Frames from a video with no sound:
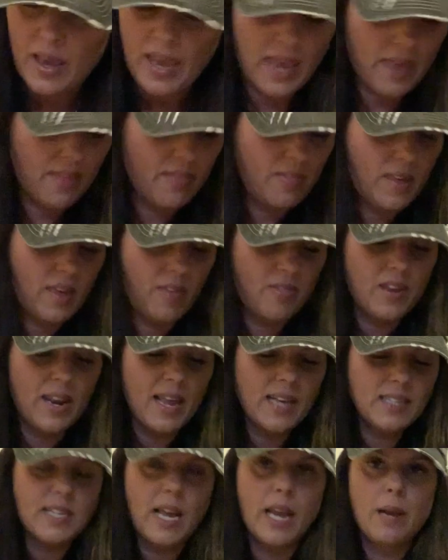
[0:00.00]
And then the
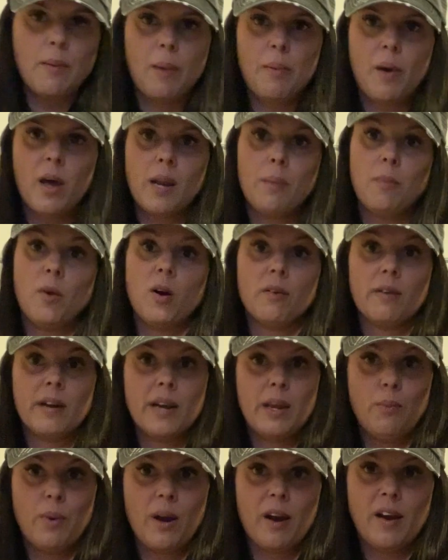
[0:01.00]
next item I bought, I'm
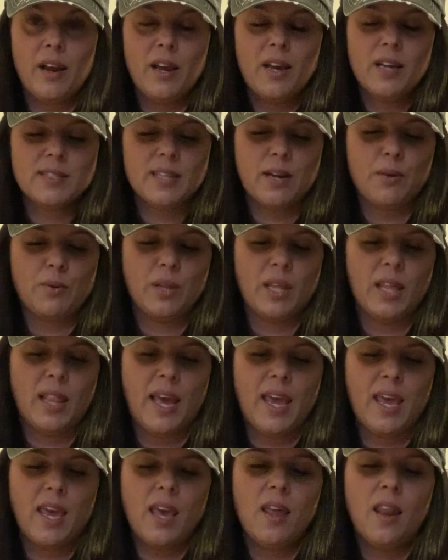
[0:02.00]
already wearing because I really
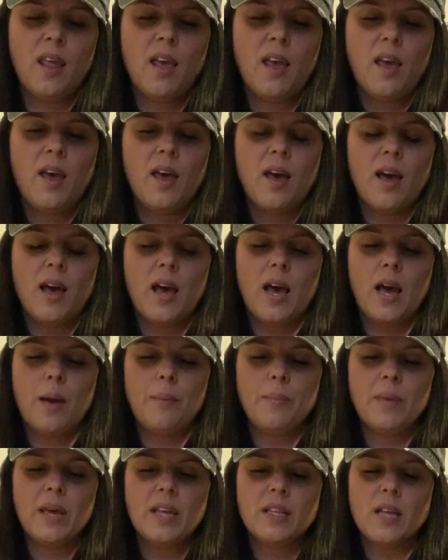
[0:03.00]
like it.
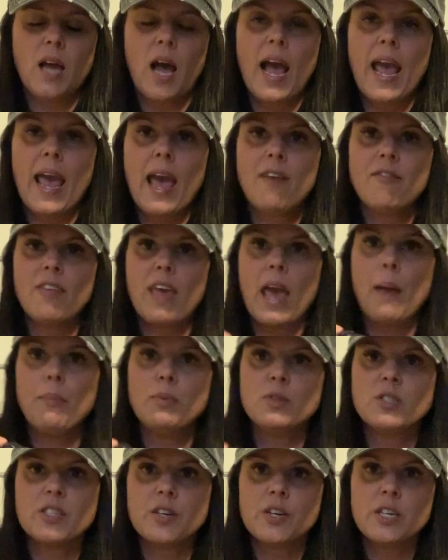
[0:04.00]
I have the
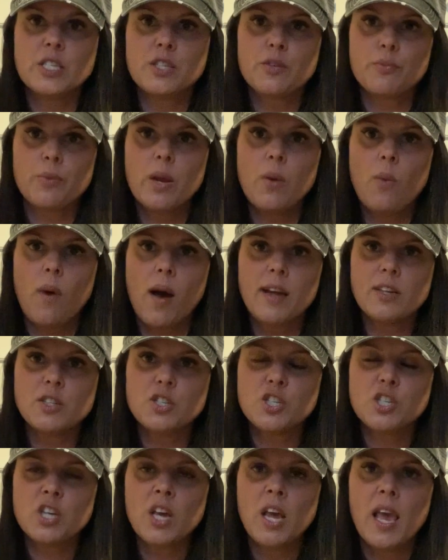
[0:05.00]
Apple Series 3
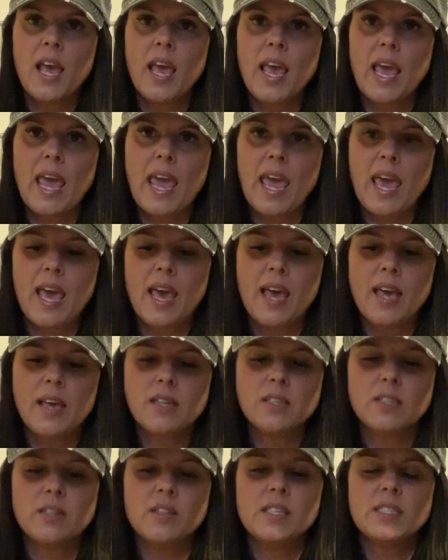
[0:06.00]
watch,
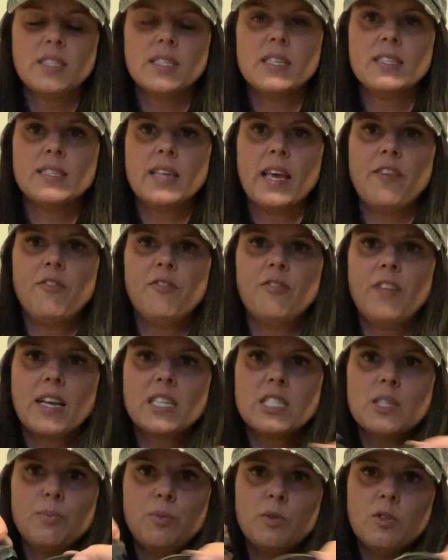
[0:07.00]
and this is a
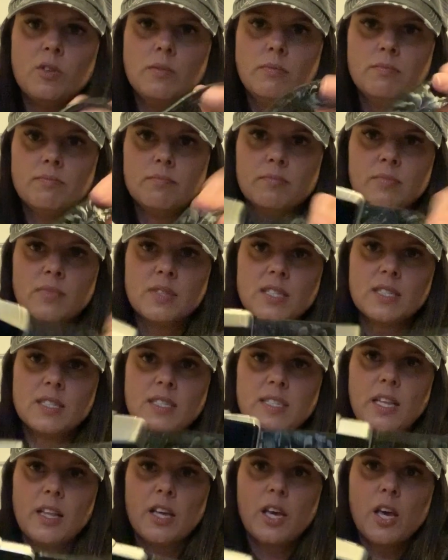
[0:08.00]
flexible
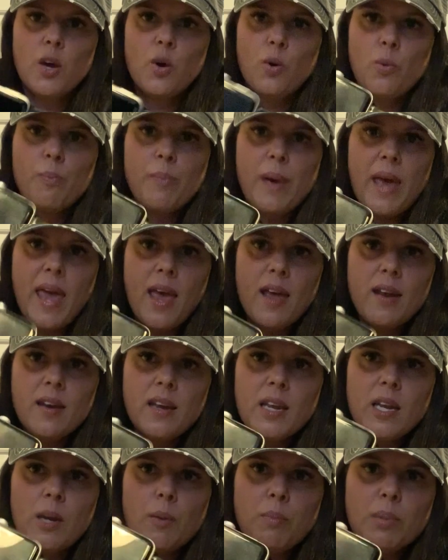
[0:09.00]
silicone band
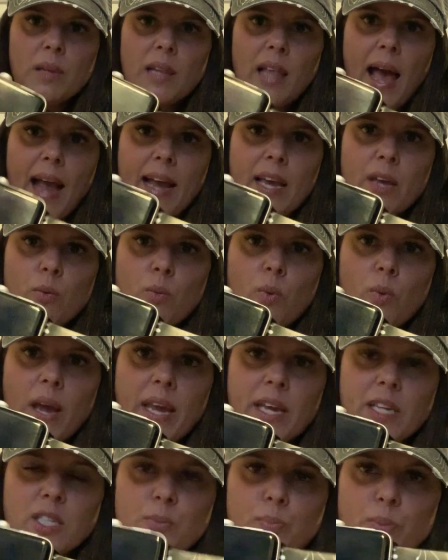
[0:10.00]
in a black and
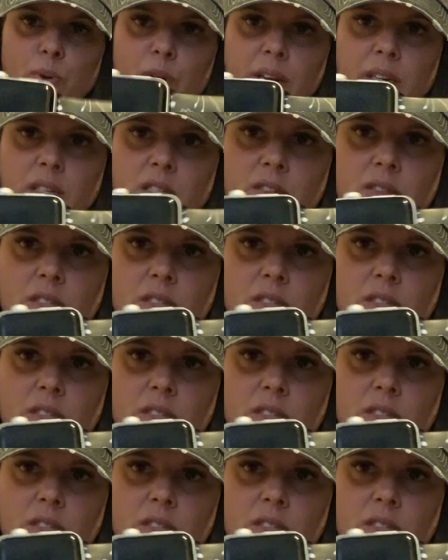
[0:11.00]
white print.